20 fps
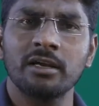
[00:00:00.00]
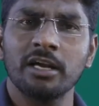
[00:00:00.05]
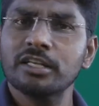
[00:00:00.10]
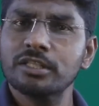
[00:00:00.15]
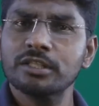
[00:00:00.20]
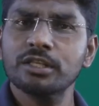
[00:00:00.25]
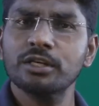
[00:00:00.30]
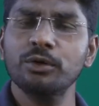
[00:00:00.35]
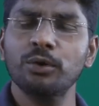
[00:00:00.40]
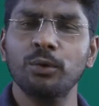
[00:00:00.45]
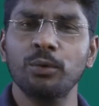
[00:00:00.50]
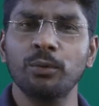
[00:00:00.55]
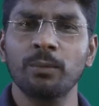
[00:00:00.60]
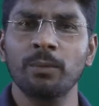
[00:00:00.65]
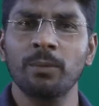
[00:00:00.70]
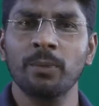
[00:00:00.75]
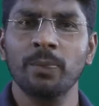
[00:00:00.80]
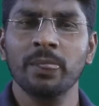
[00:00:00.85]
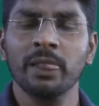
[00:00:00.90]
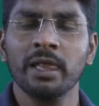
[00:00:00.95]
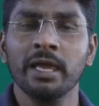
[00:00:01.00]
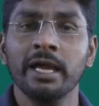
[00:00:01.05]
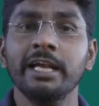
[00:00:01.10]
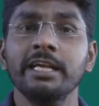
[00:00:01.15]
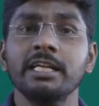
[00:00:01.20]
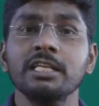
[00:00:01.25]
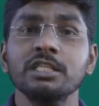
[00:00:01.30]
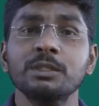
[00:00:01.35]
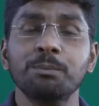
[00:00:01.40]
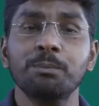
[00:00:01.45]
Yes or no?
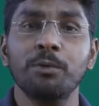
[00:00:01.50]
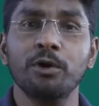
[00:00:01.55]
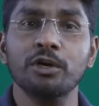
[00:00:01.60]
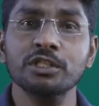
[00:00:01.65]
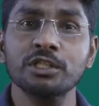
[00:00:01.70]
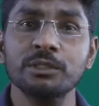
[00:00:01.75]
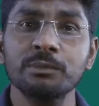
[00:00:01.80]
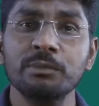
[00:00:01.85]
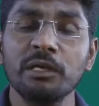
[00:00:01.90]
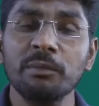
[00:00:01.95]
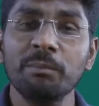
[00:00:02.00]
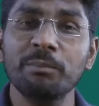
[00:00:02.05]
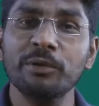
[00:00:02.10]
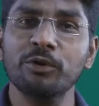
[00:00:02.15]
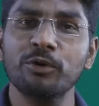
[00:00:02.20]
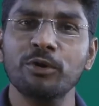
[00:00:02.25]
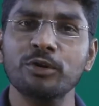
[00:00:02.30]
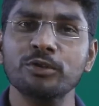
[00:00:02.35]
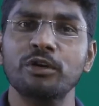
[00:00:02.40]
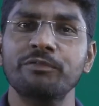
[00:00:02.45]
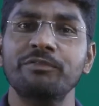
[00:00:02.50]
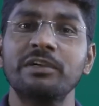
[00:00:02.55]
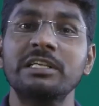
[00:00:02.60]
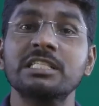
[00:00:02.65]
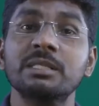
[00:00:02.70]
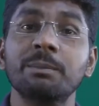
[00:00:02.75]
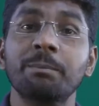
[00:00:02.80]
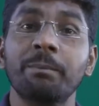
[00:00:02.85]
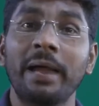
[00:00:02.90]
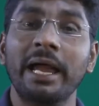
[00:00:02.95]
It is possible because of
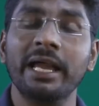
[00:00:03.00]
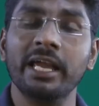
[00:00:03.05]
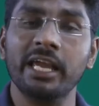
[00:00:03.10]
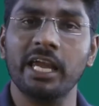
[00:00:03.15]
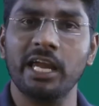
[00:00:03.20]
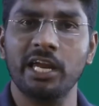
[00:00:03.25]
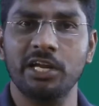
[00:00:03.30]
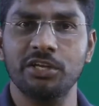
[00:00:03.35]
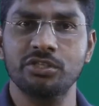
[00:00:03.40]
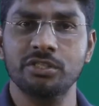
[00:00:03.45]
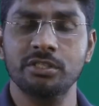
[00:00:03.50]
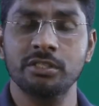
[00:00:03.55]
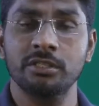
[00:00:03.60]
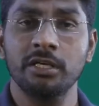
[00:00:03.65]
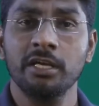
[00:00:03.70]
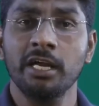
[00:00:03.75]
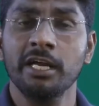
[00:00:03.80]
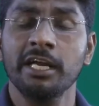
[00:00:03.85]
its package.